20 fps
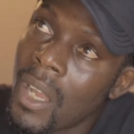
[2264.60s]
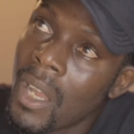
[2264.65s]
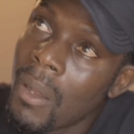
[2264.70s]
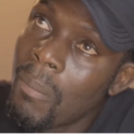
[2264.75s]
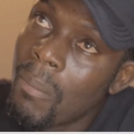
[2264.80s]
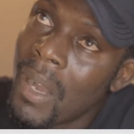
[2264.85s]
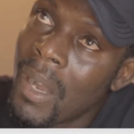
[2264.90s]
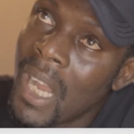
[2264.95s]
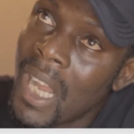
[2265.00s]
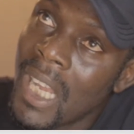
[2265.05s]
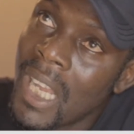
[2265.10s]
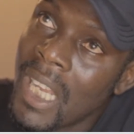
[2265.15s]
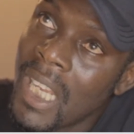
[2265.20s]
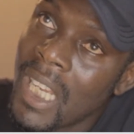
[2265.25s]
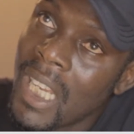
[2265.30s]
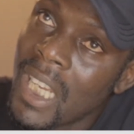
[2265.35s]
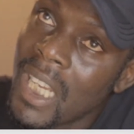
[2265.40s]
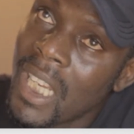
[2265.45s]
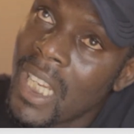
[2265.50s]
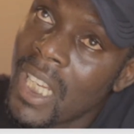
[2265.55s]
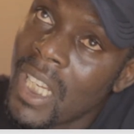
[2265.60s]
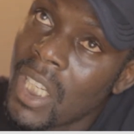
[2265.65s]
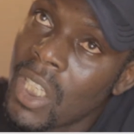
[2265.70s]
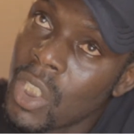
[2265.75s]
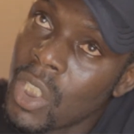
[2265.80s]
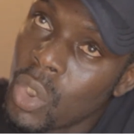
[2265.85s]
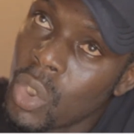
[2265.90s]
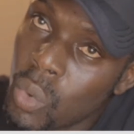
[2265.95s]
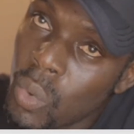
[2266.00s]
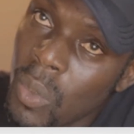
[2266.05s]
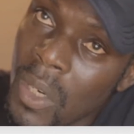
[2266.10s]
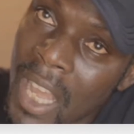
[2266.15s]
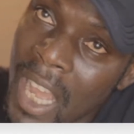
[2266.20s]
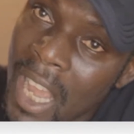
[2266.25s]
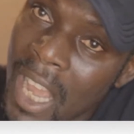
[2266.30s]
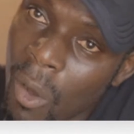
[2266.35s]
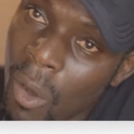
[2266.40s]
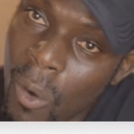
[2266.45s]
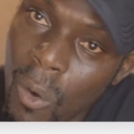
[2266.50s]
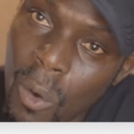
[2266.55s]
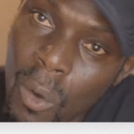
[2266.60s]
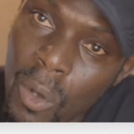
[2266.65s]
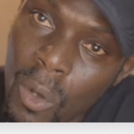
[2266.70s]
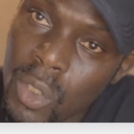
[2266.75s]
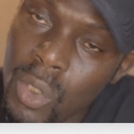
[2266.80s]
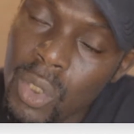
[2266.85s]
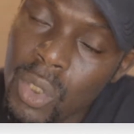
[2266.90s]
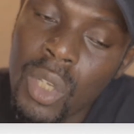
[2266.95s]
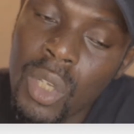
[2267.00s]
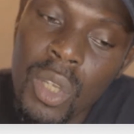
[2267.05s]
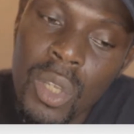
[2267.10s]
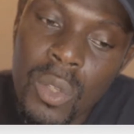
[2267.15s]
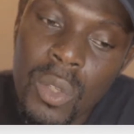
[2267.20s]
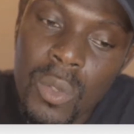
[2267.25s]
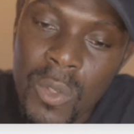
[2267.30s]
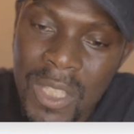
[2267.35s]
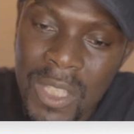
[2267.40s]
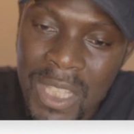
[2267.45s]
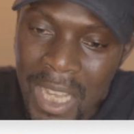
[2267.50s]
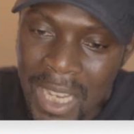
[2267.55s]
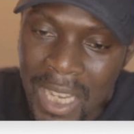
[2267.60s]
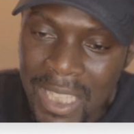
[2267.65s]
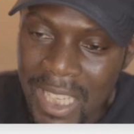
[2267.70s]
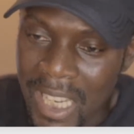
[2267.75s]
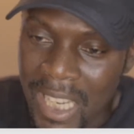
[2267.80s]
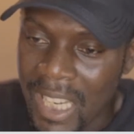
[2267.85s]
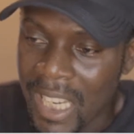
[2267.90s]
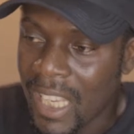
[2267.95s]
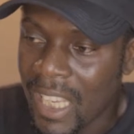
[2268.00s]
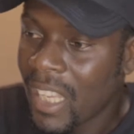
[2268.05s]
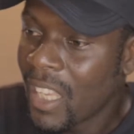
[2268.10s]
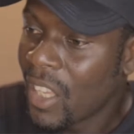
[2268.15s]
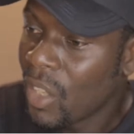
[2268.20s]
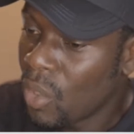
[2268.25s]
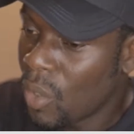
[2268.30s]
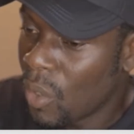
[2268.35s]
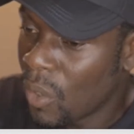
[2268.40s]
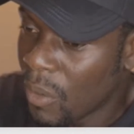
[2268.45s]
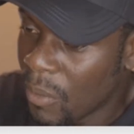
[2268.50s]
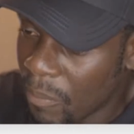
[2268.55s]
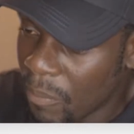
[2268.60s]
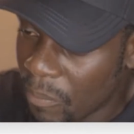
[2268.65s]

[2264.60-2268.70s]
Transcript: by July, August, you start getting your